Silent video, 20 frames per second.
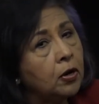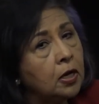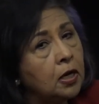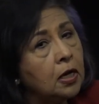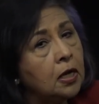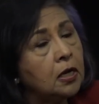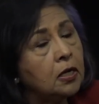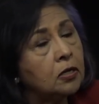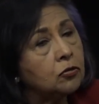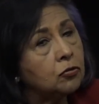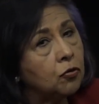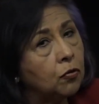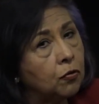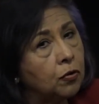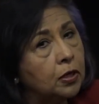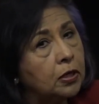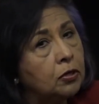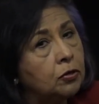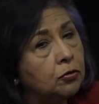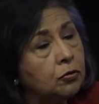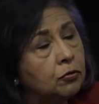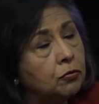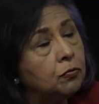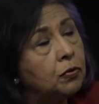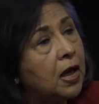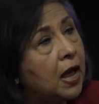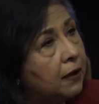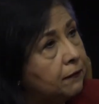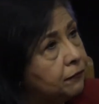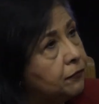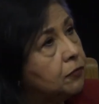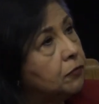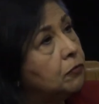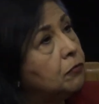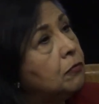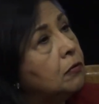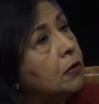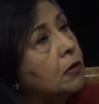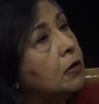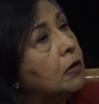is going to have
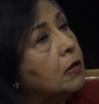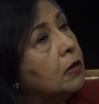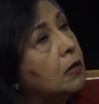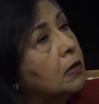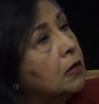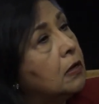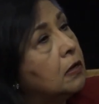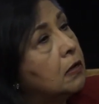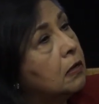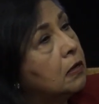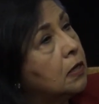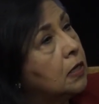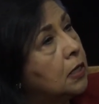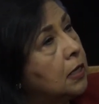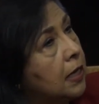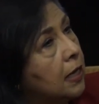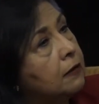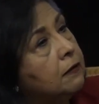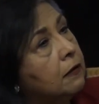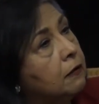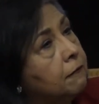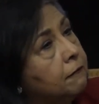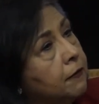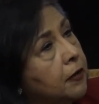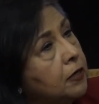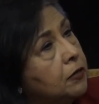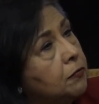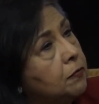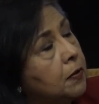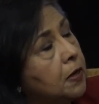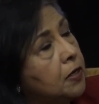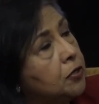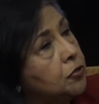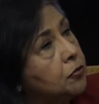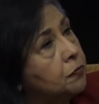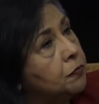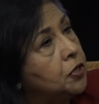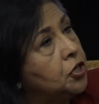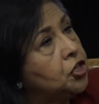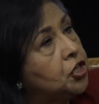to get, find a way
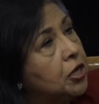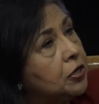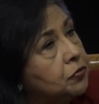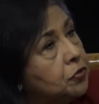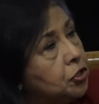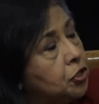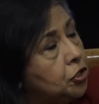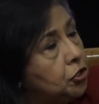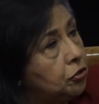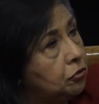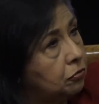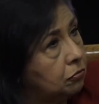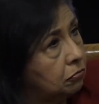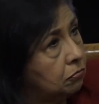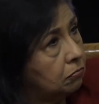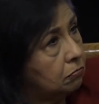to reach out to you,